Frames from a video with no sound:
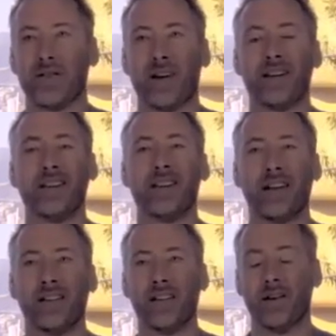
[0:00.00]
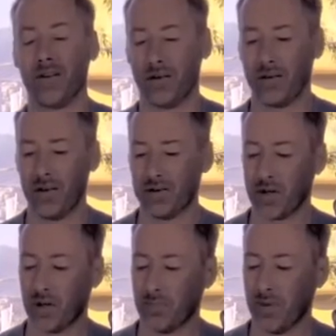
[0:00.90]
sort of idea. You know the
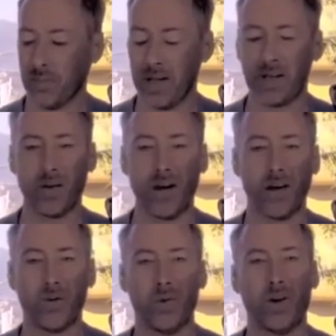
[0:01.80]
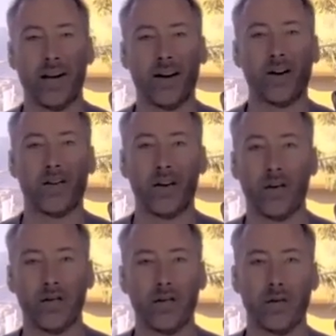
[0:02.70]
term "the meek will inherit the
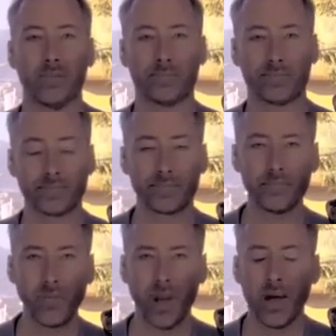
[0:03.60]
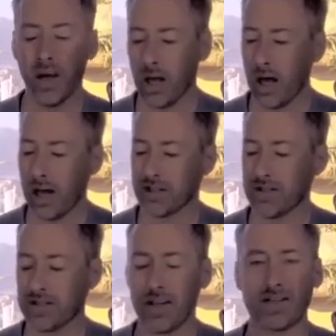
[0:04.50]
earth." I
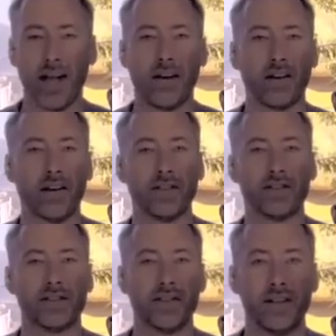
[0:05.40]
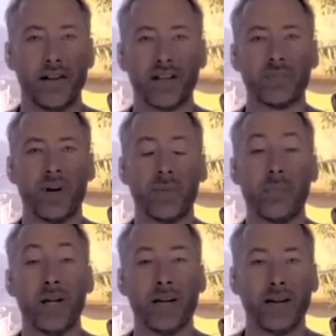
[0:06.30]
actually see us anarchists not as
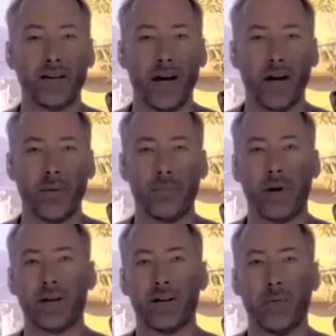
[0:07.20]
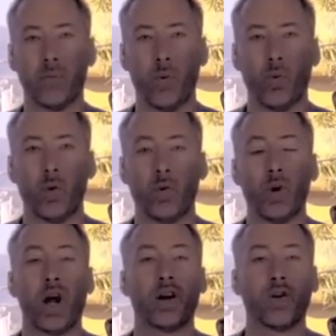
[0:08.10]
being meek, but
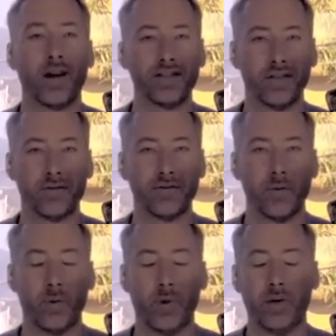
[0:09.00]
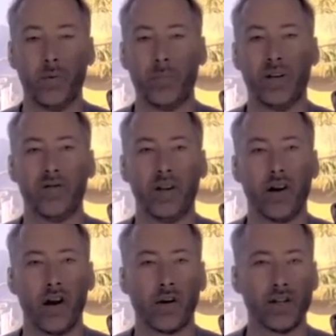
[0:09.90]
we're non-aggressive. We believe in the
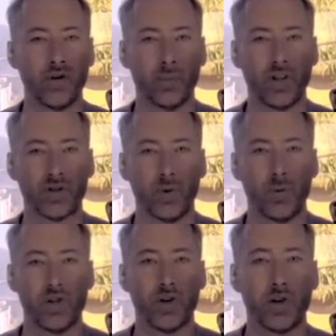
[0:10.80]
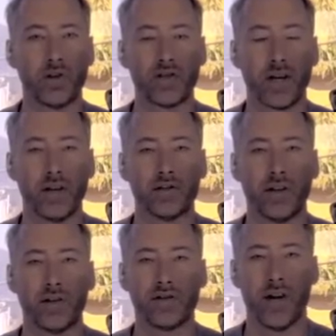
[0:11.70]
non-aggression principle, which you could say
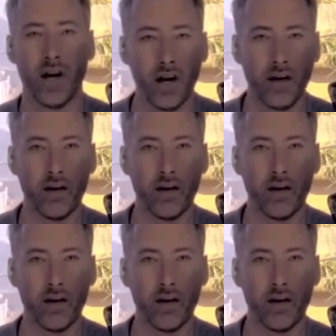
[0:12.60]
is